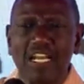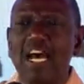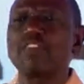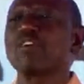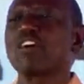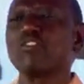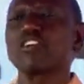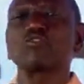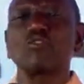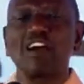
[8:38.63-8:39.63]
and we are
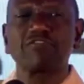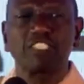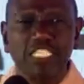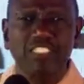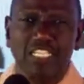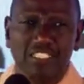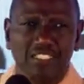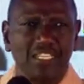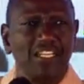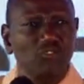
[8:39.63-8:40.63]
going to have teachers
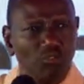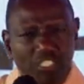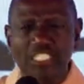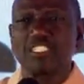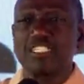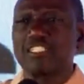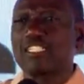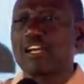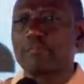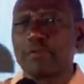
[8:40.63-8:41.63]
to teach these
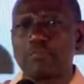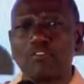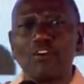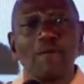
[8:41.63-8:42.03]
young people,